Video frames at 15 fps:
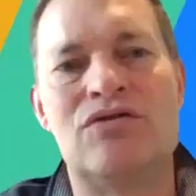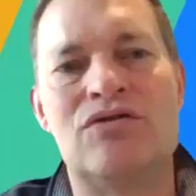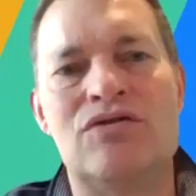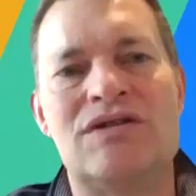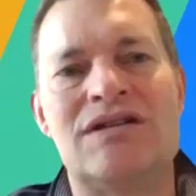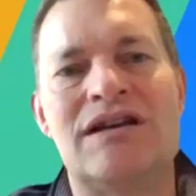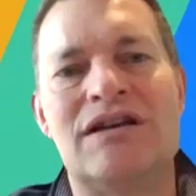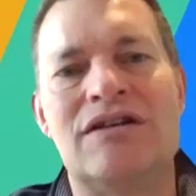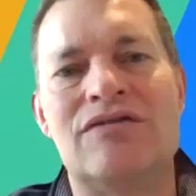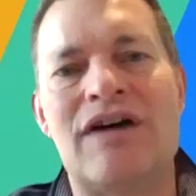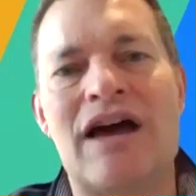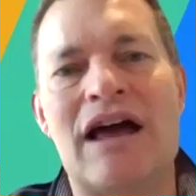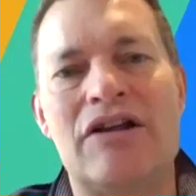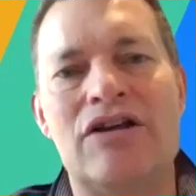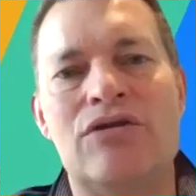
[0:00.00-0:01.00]
who see the
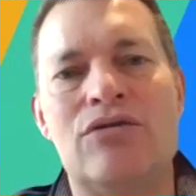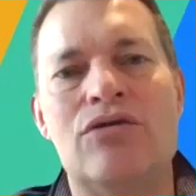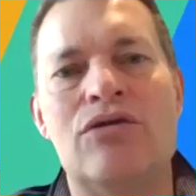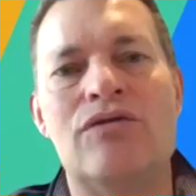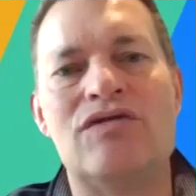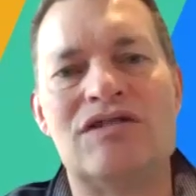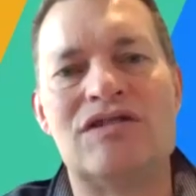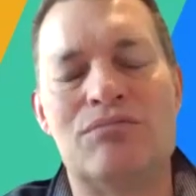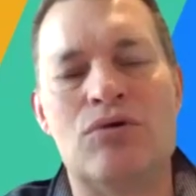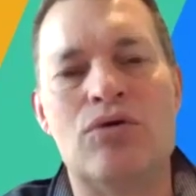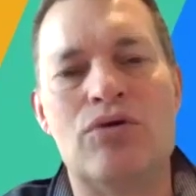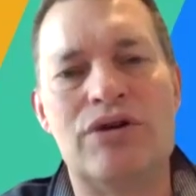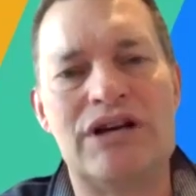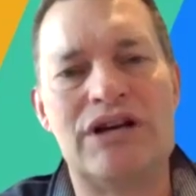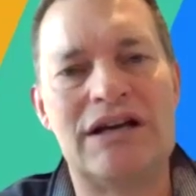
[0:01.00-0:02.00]
value of
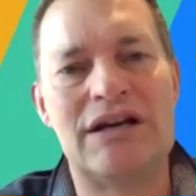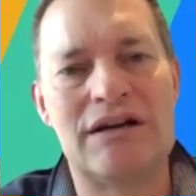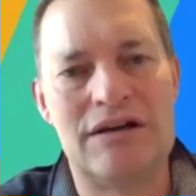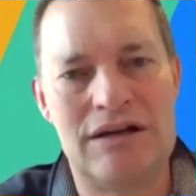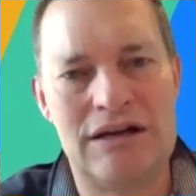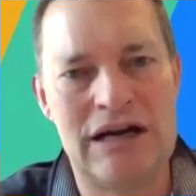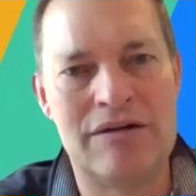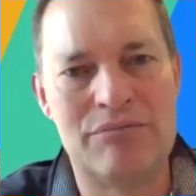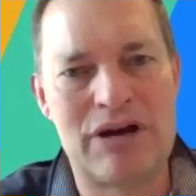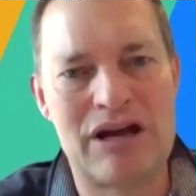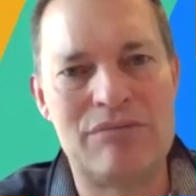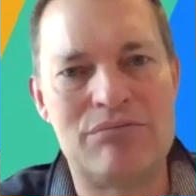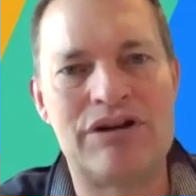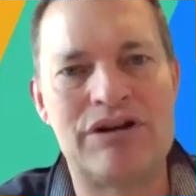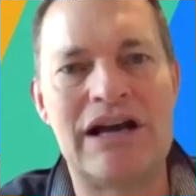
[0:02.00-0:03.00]
supporting young
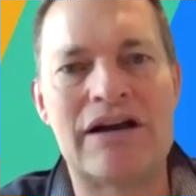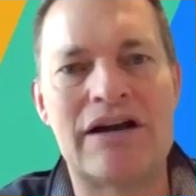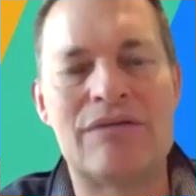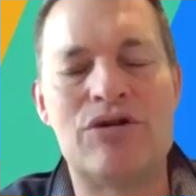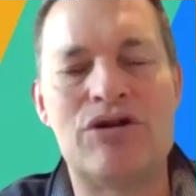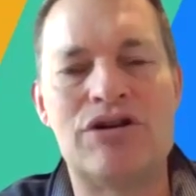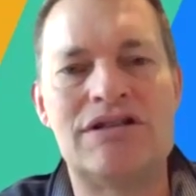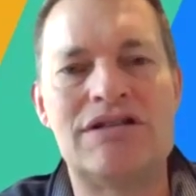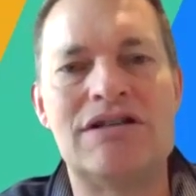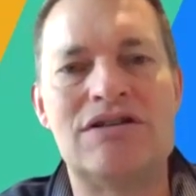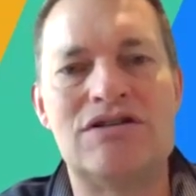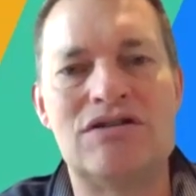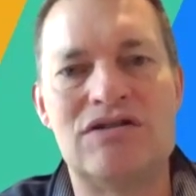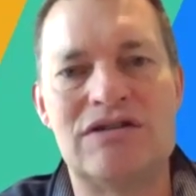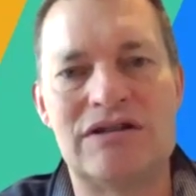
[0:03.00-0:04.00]
people in our
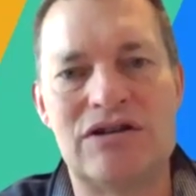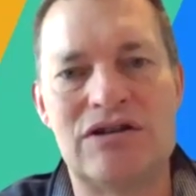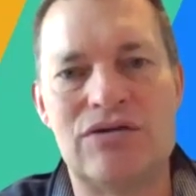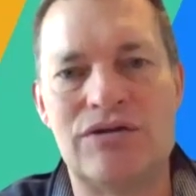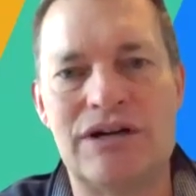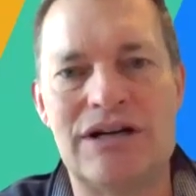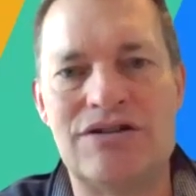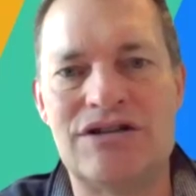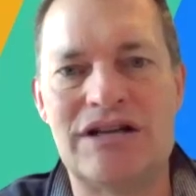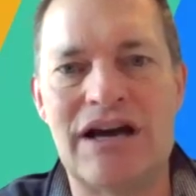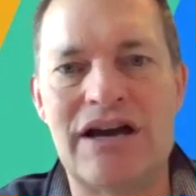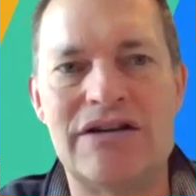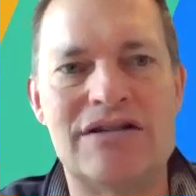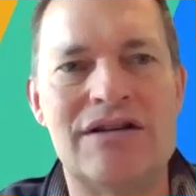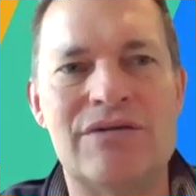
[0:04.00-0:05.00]
community to secure an
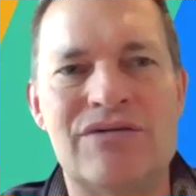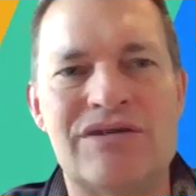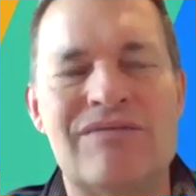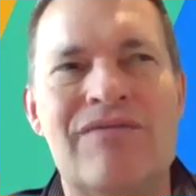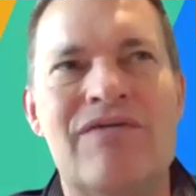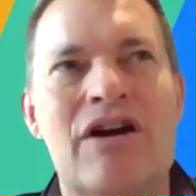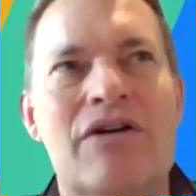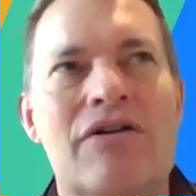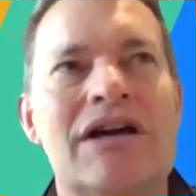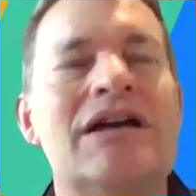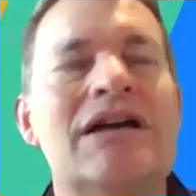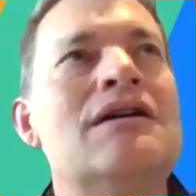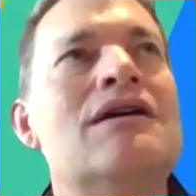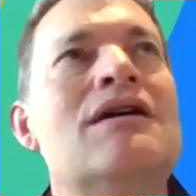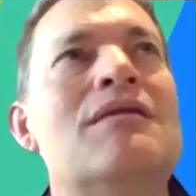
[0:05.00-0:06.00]
education. There was some
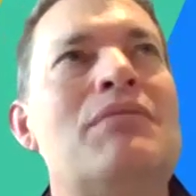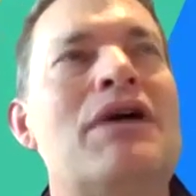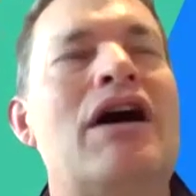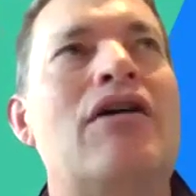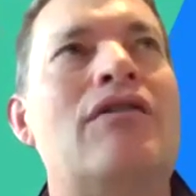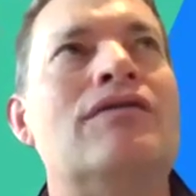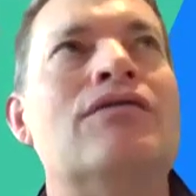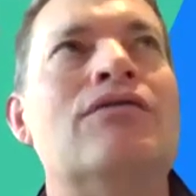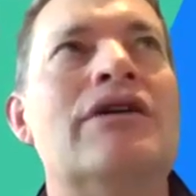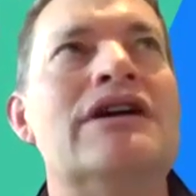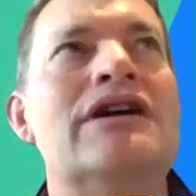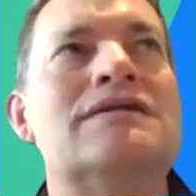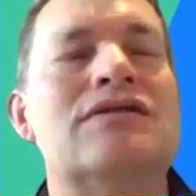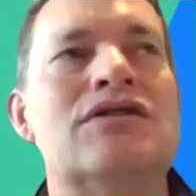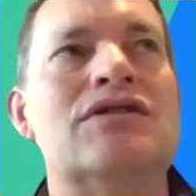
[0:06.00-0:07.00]
very powerful
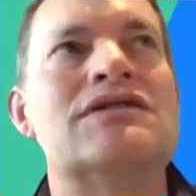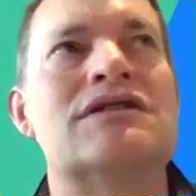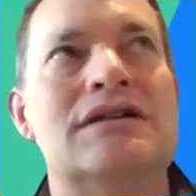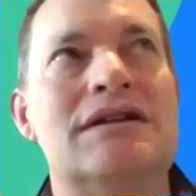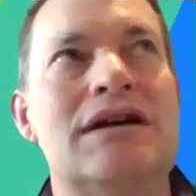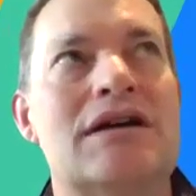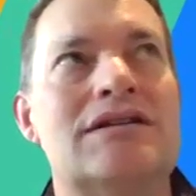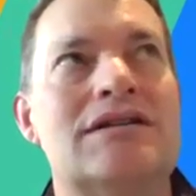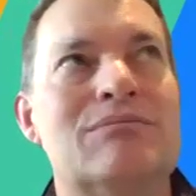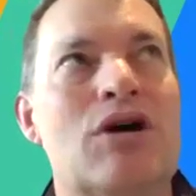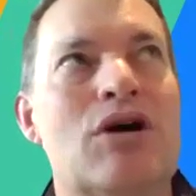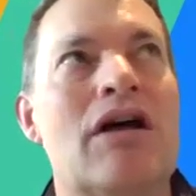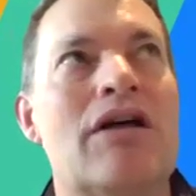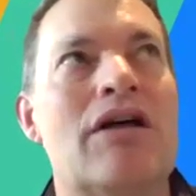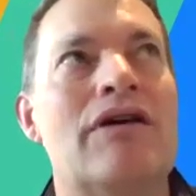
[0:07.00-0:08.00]
research conducted
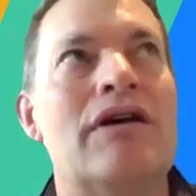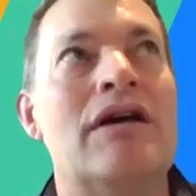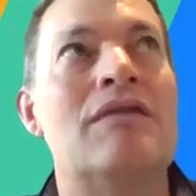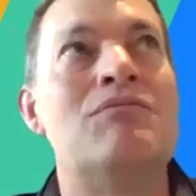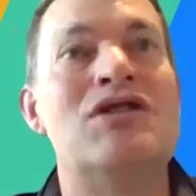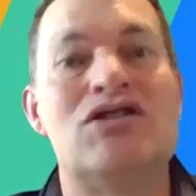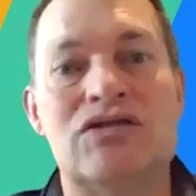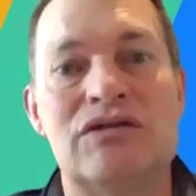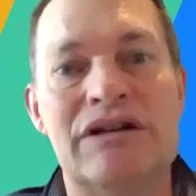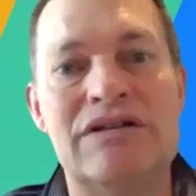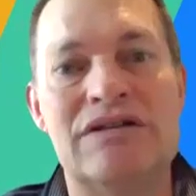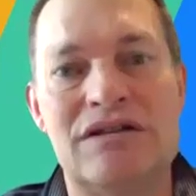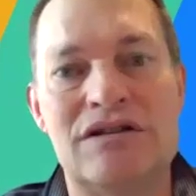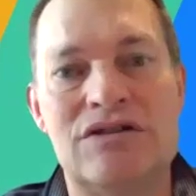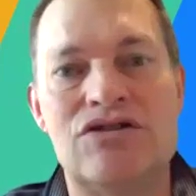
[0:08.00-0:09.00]
by the Mitchell
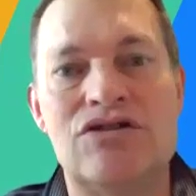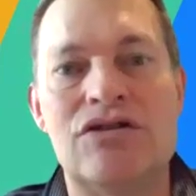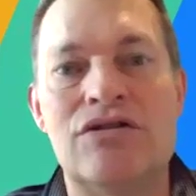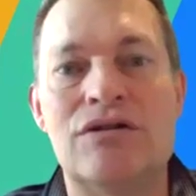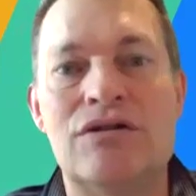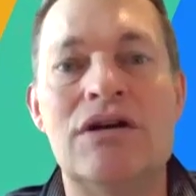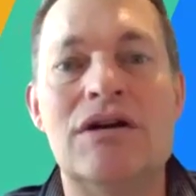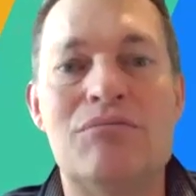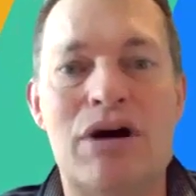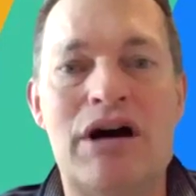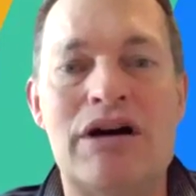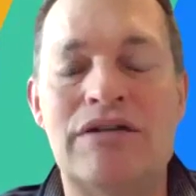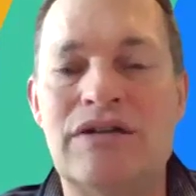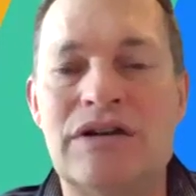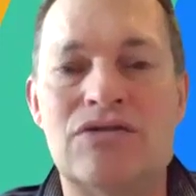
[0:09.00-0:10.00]
Institute,
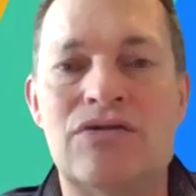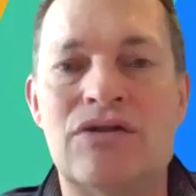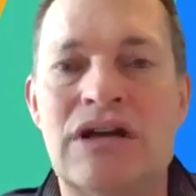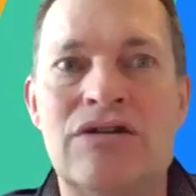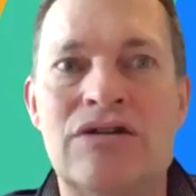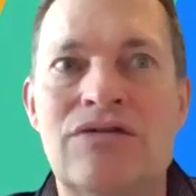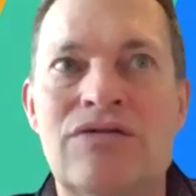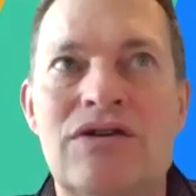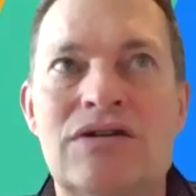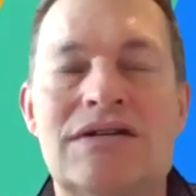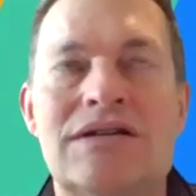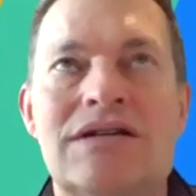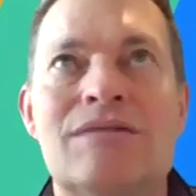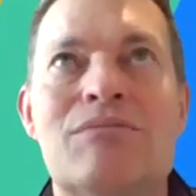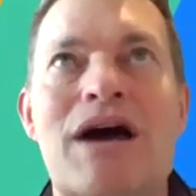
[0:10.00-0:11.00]
part of Victoria
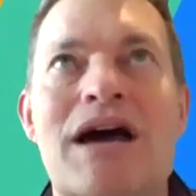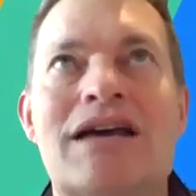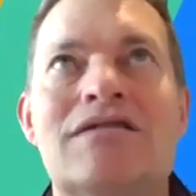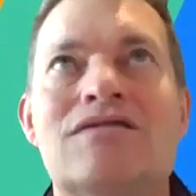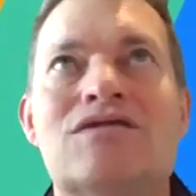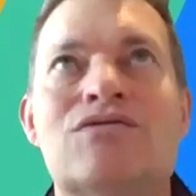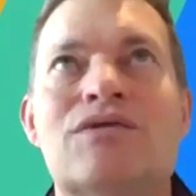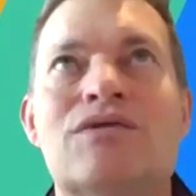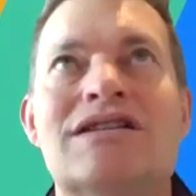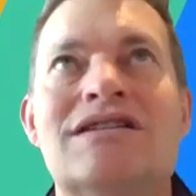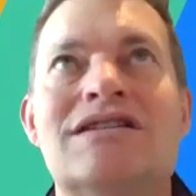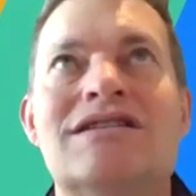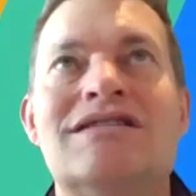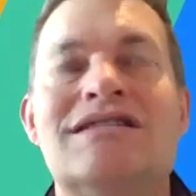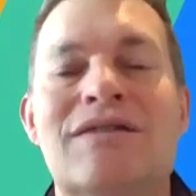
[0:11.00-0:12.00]
University, back in
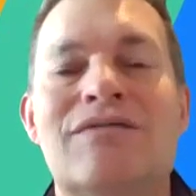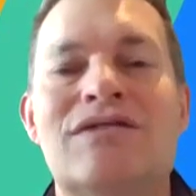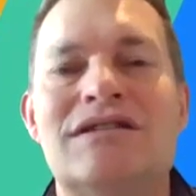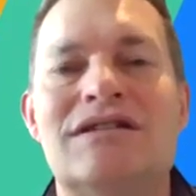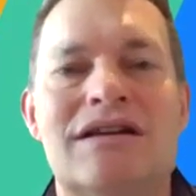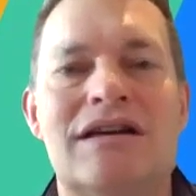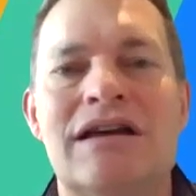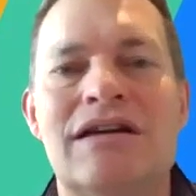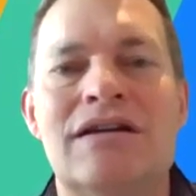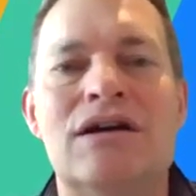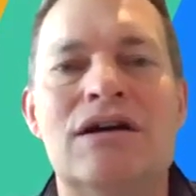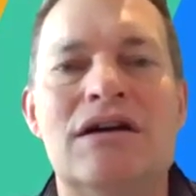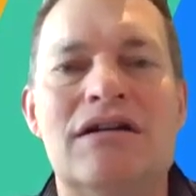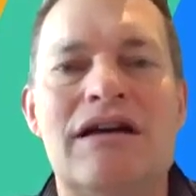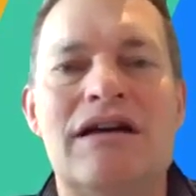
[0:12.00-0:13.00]
2017,
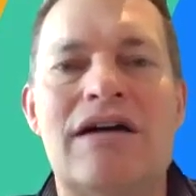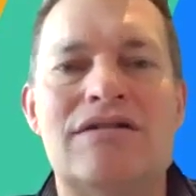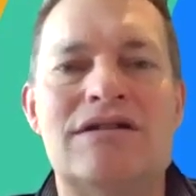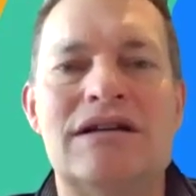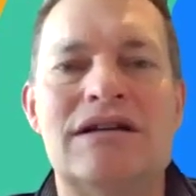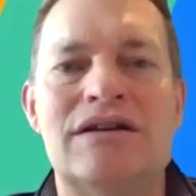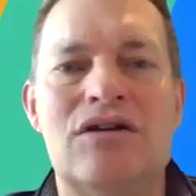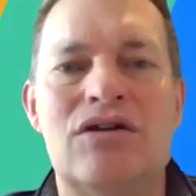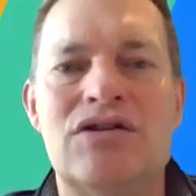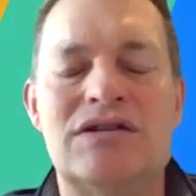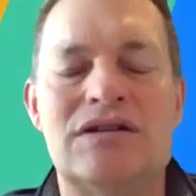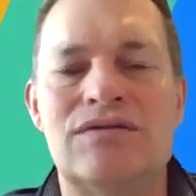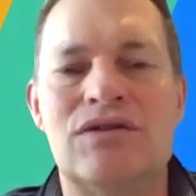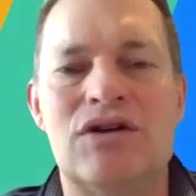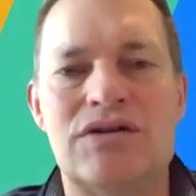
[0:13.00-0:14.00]
counting the
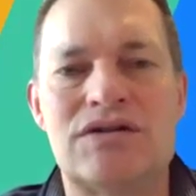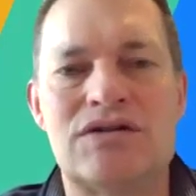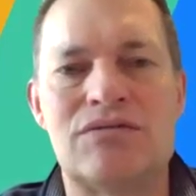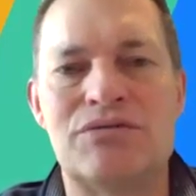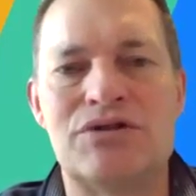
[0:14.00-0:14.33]
cost of lost